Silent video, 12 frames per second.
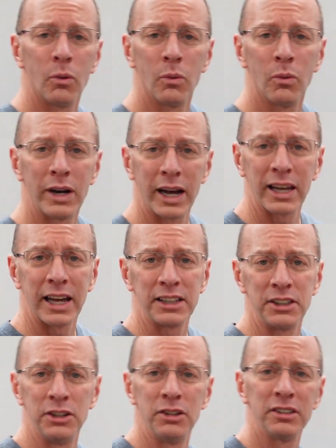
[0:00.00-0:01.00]
What I like
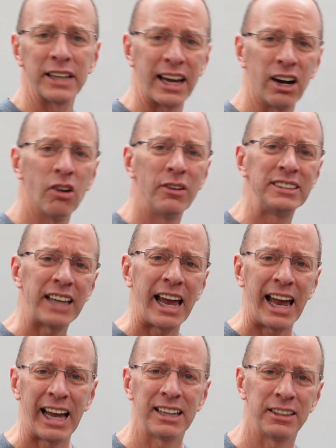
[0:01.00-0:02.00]
to do is I always
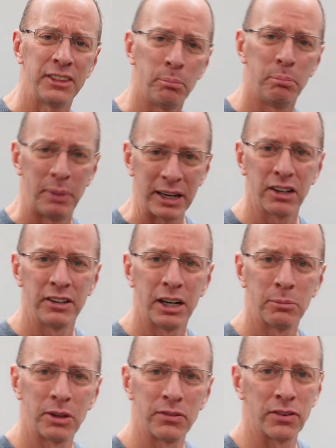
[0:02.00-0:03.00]
add the bigger
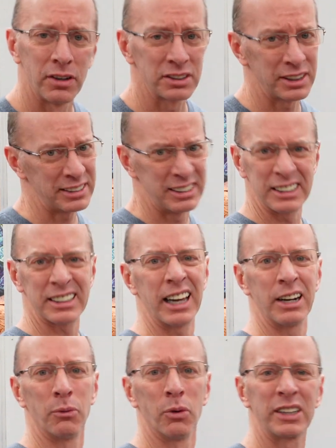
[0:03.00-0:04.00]
number first. It just
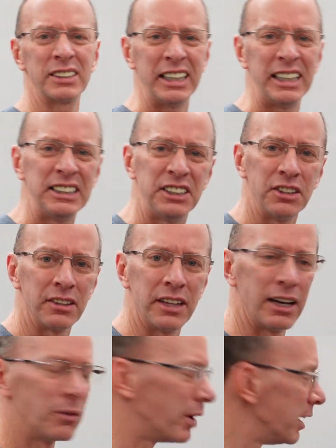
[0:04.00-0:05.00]
kind of works easier
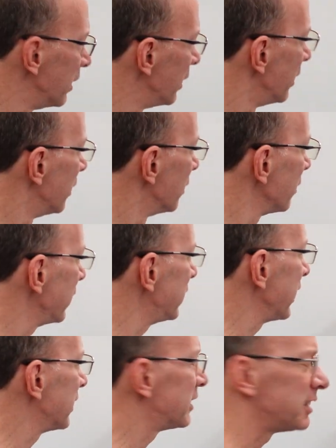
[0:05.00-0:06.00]
that way. I
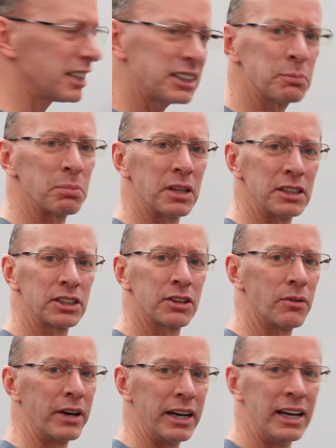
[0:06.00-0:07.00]
take six plus
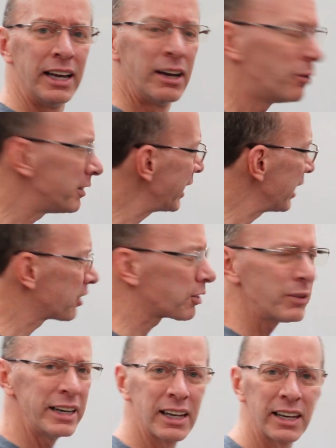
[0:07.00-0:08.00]
three. With that
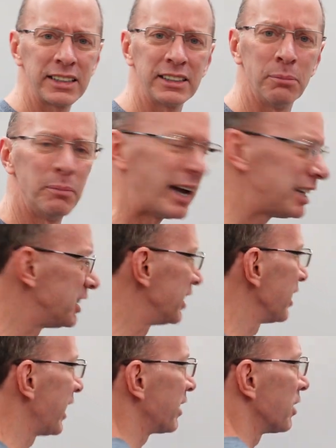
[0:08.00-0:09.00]
three, I like to imagine
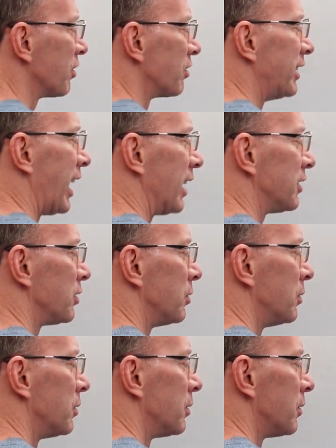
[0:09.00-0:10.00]
like little dots
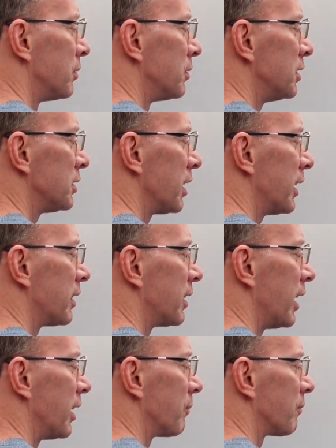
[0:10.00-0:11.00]
just like
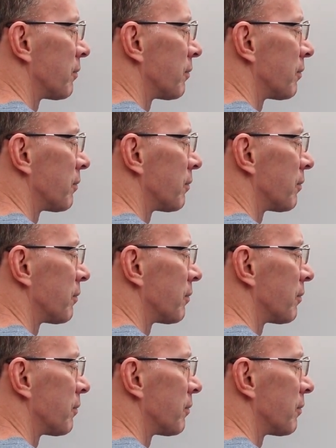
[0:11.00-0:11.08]
that.